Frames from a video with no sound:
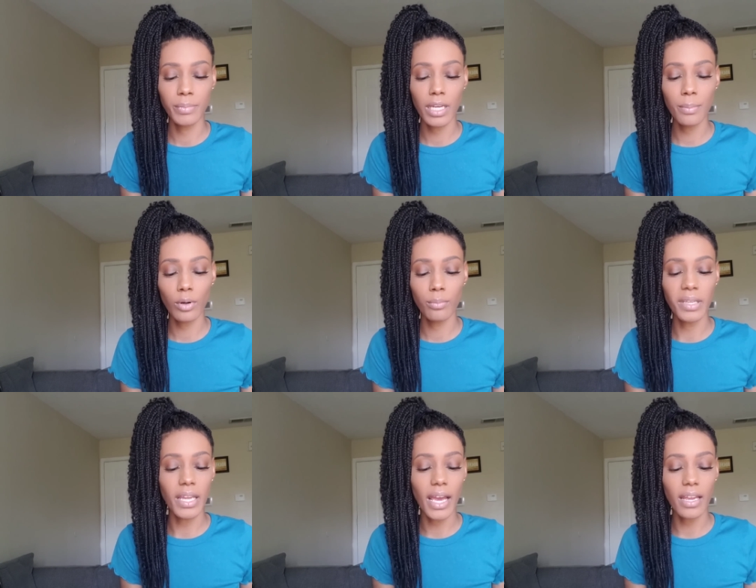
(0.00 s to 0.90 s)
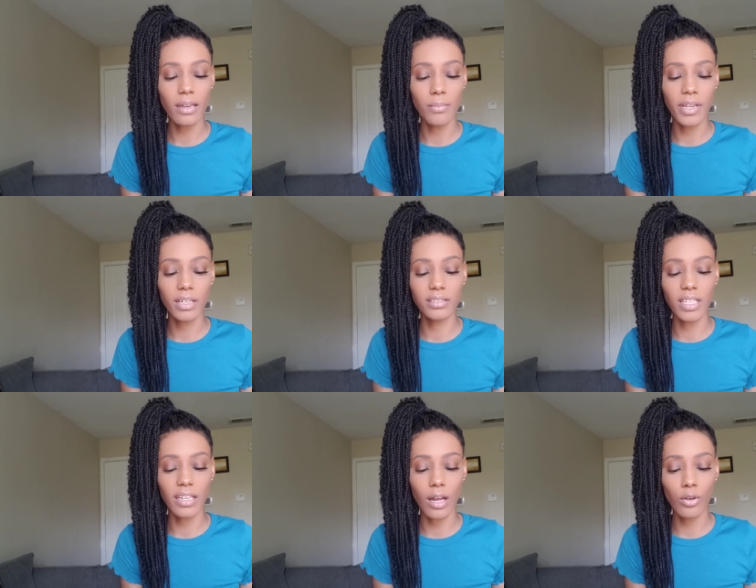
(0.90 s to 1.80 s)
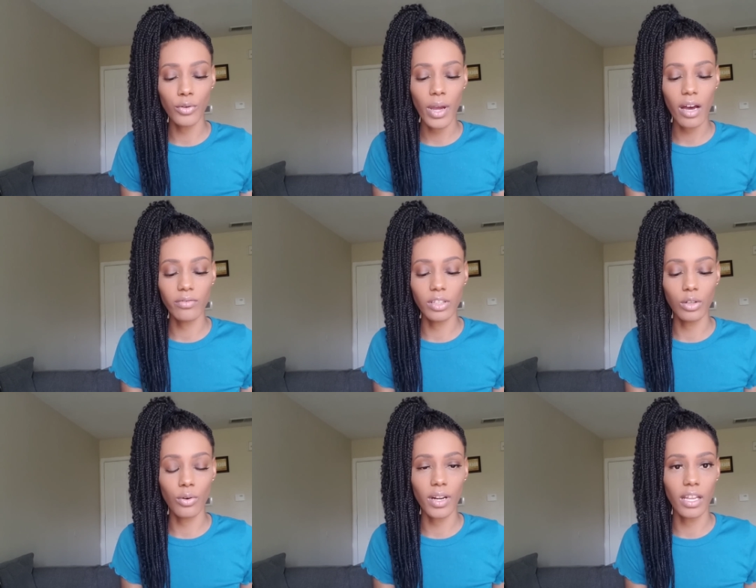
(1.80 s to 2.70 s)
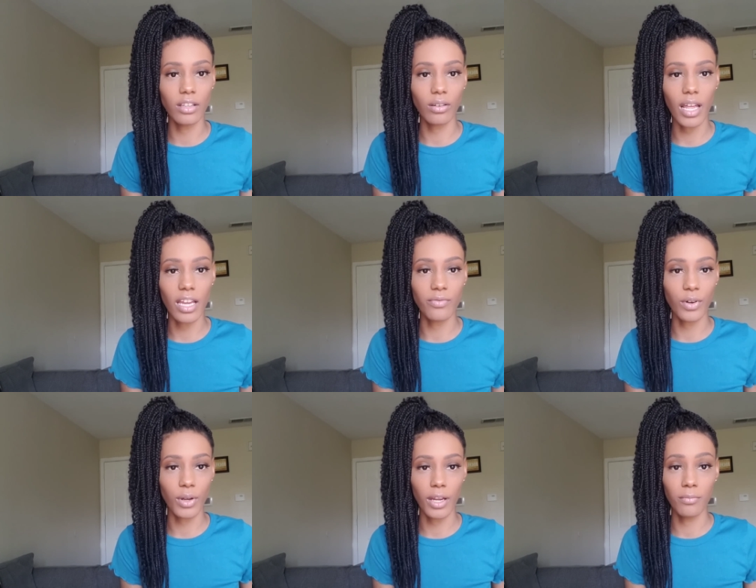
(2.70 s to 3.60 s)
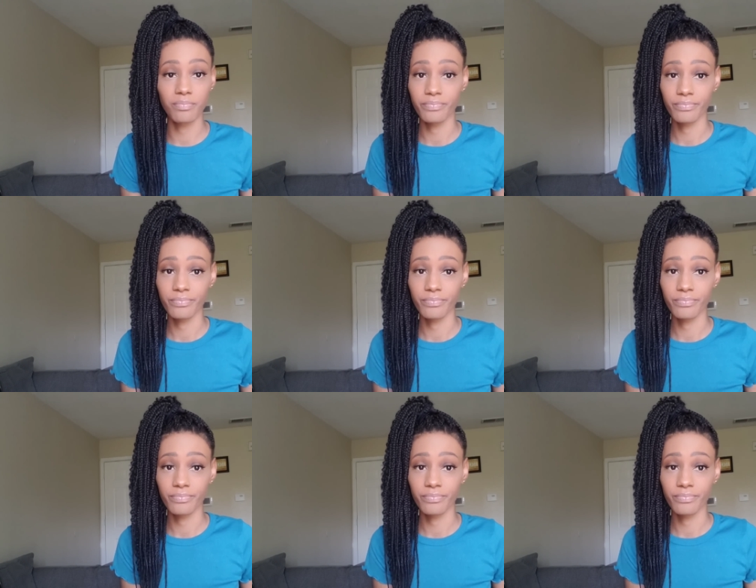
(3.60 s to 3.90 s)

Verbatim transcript: people be hating because they know you have the Lord in your life, okay?